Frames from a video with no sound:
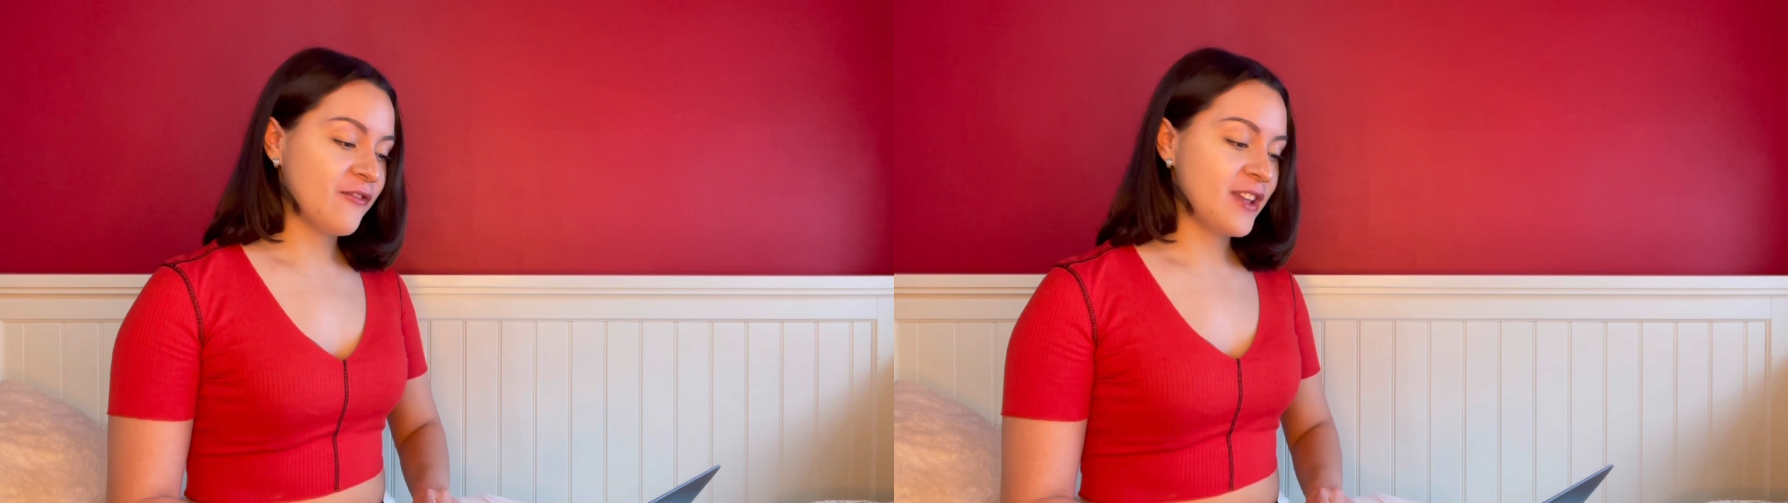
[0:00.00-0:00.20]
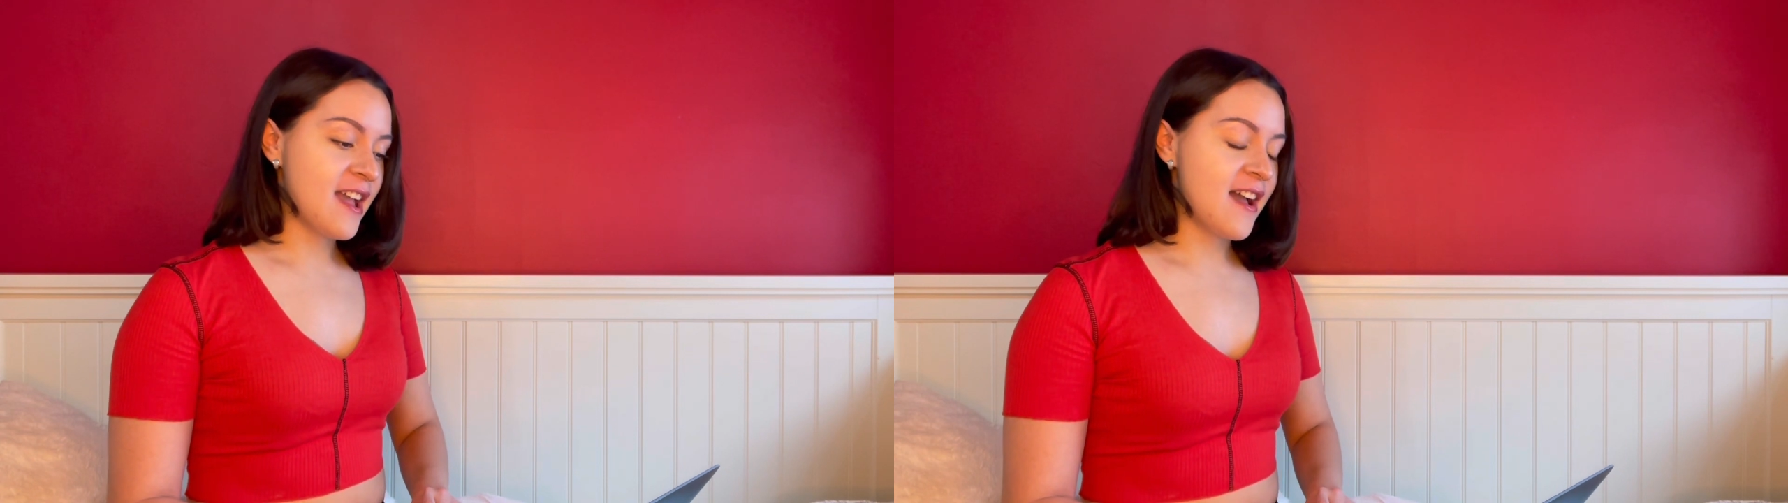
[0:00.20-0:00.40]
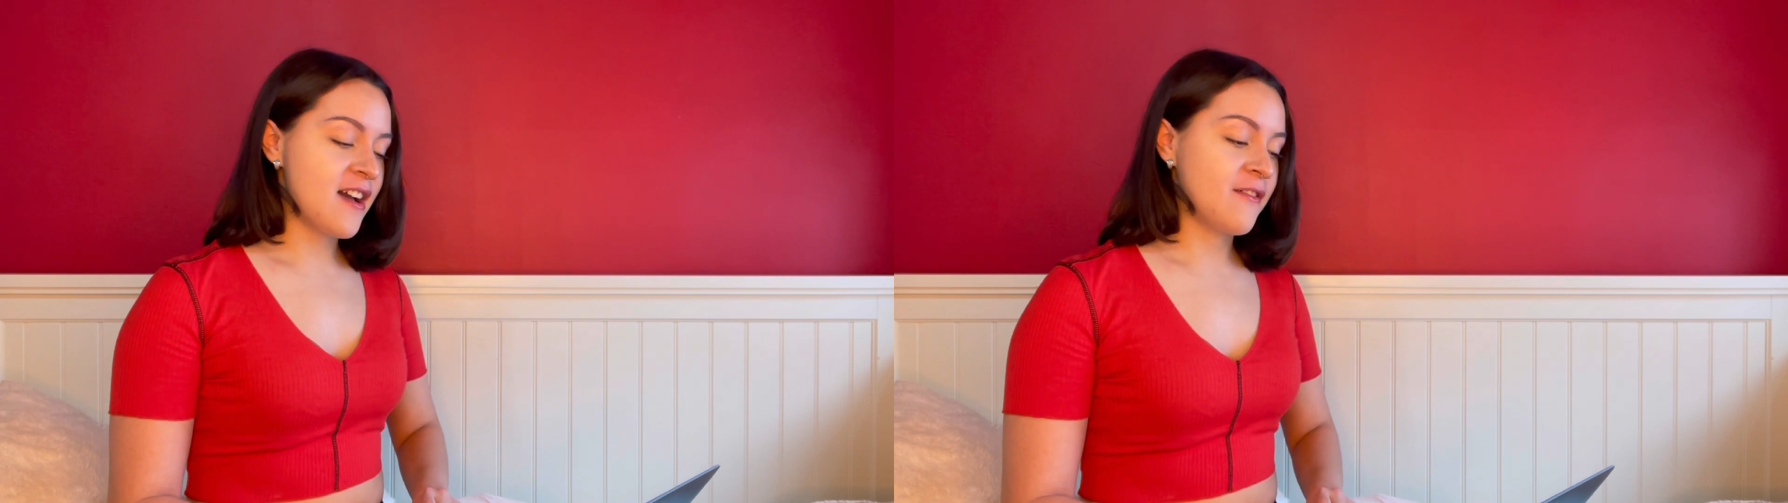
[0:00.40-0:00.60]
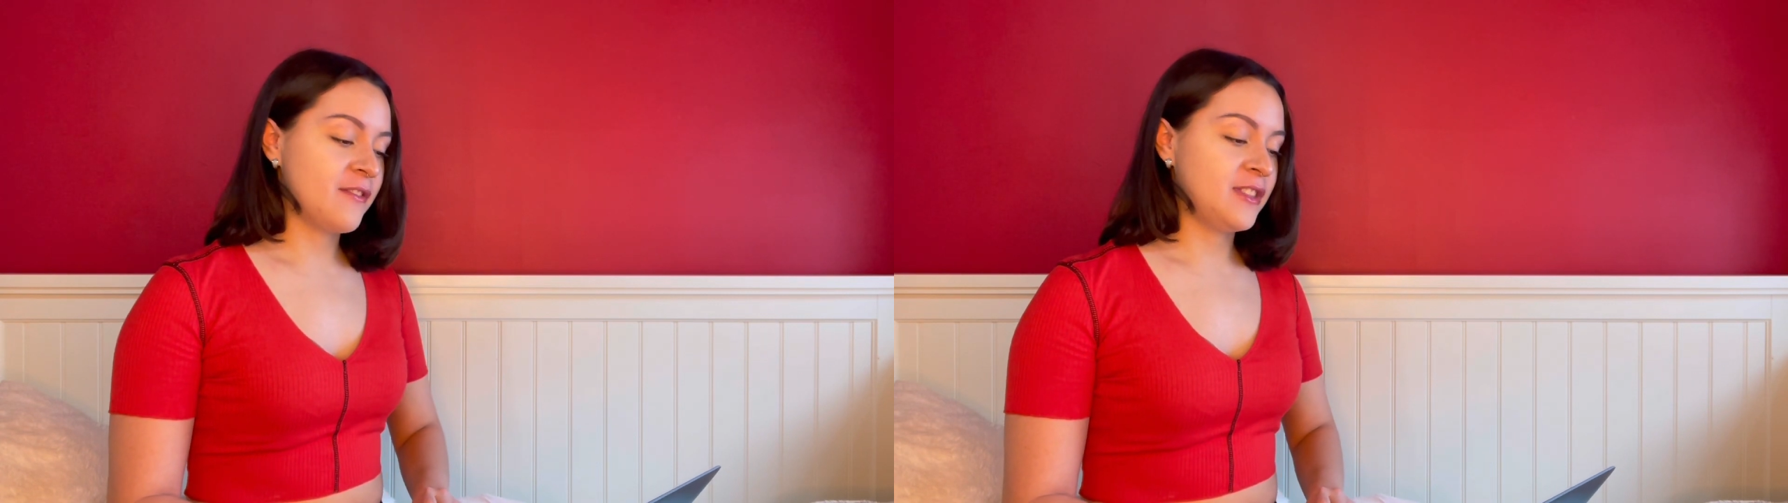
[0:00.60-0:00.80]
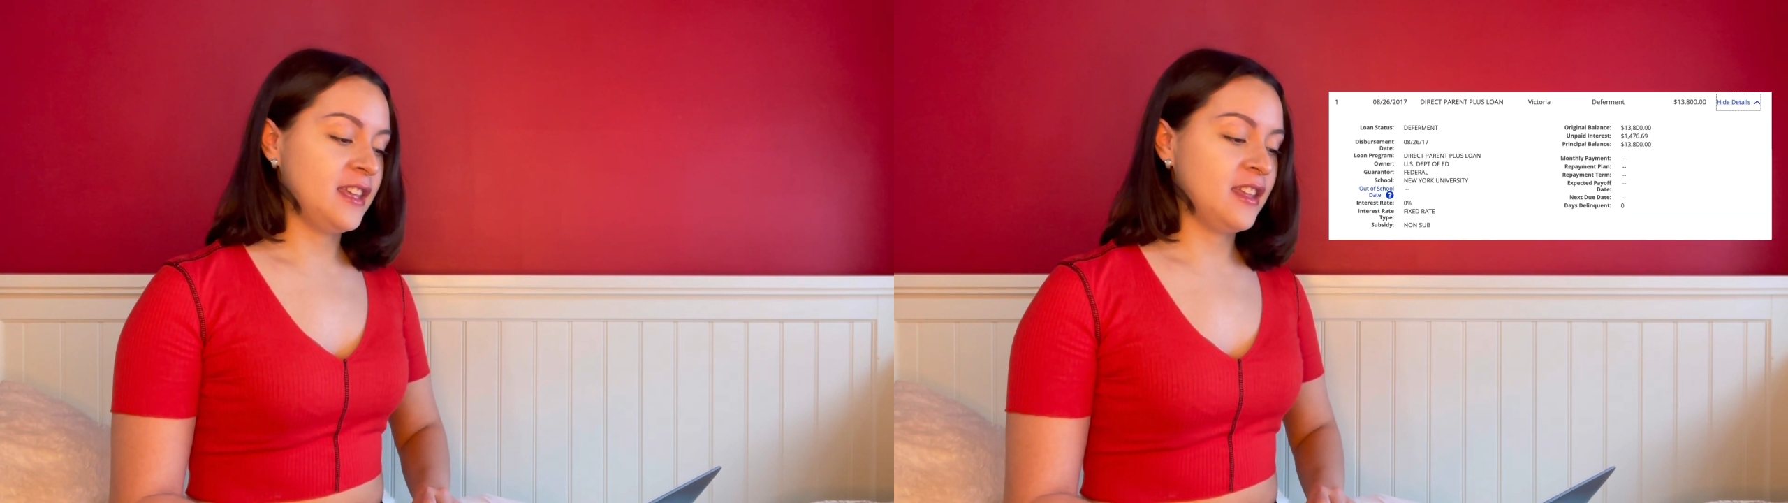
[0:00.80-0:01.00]
we have
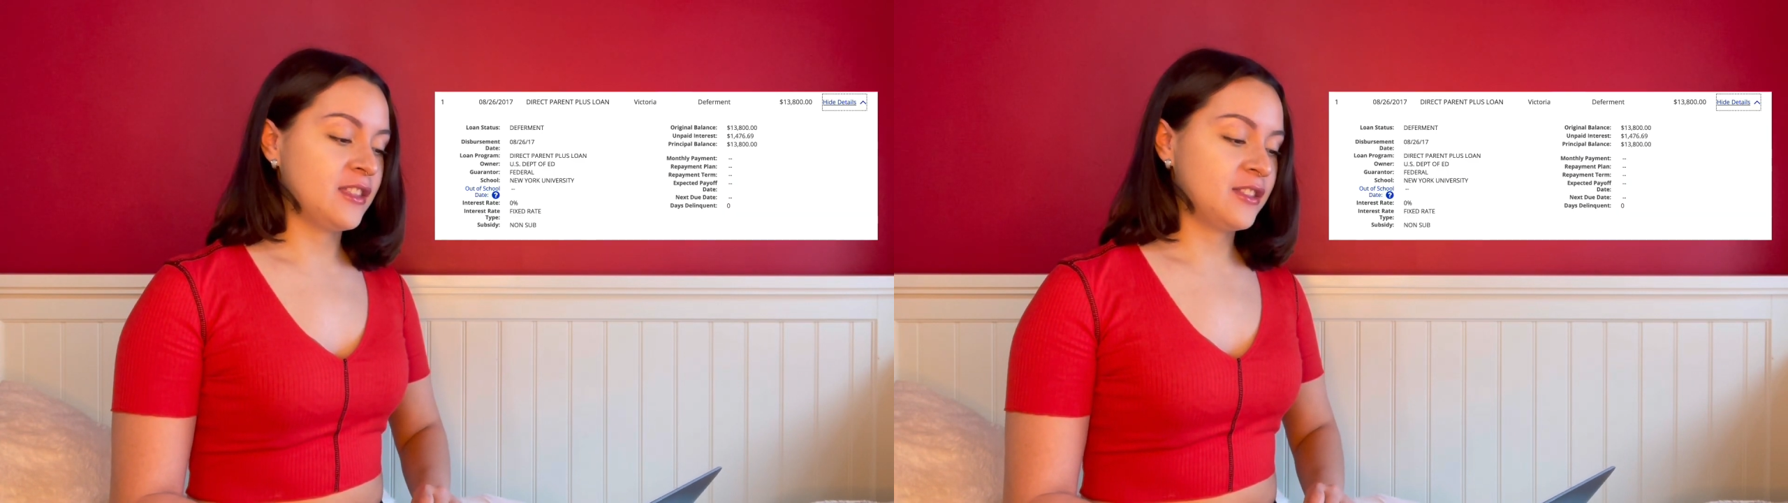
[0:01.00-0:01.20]
the